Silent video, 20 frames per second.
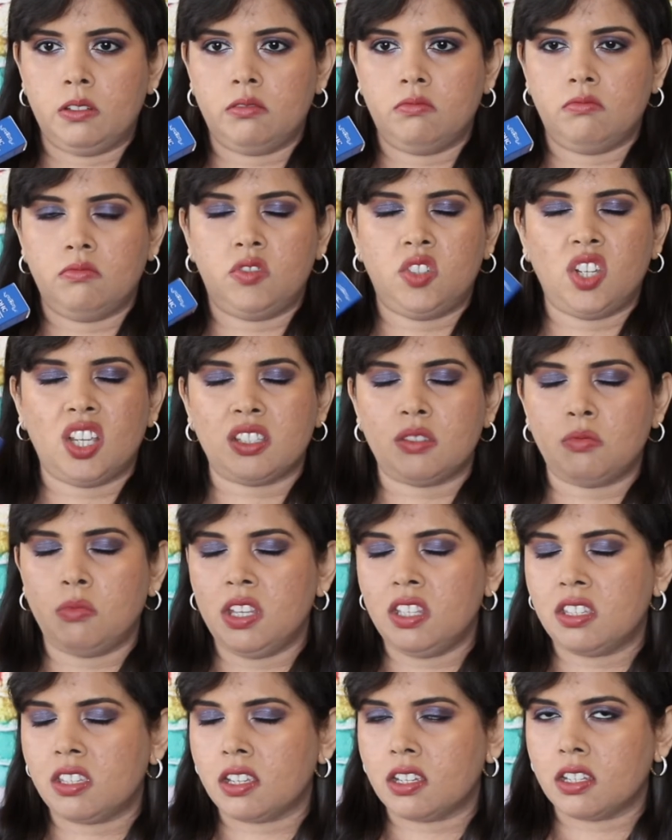It just
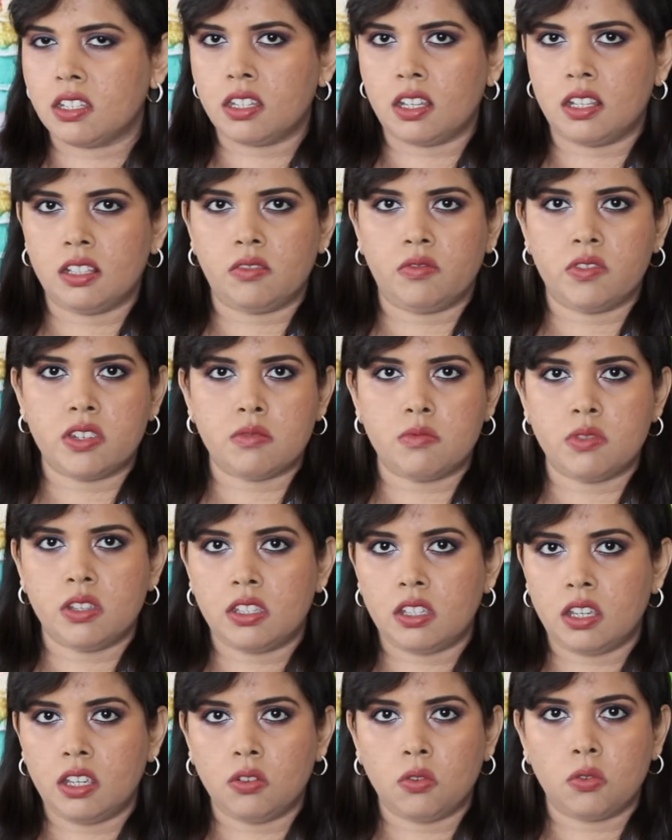means it contains vitamin
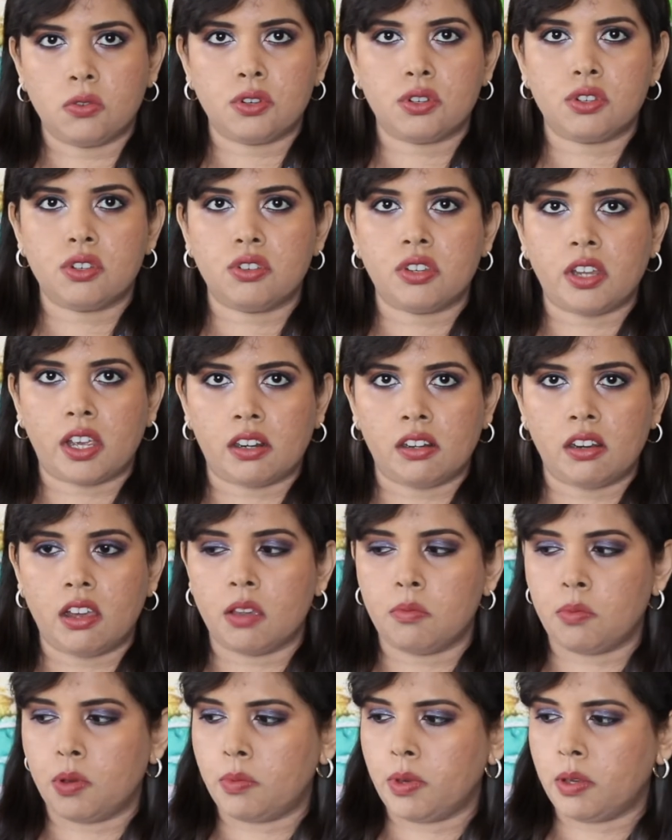C in order to tackle
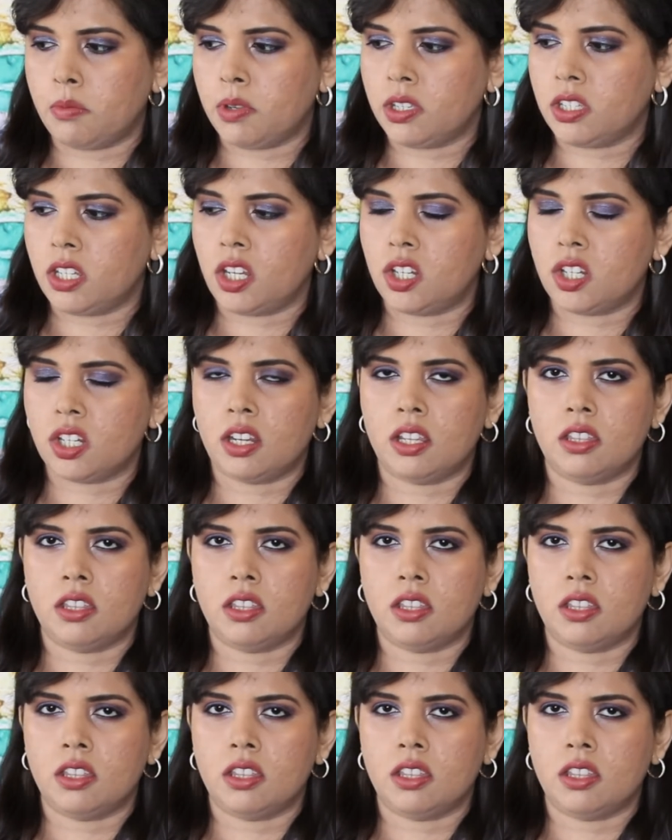hyperpigmentation,